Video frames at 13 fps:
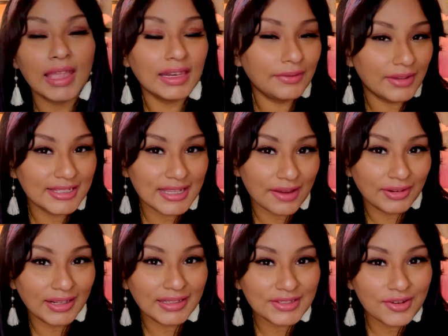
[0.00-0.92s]
Anyways, I
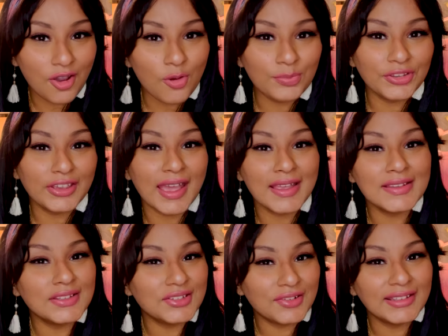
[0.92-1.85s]
really do hope you guys
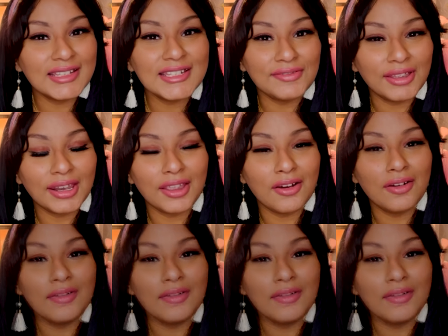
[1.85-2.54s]
enjoyed this video.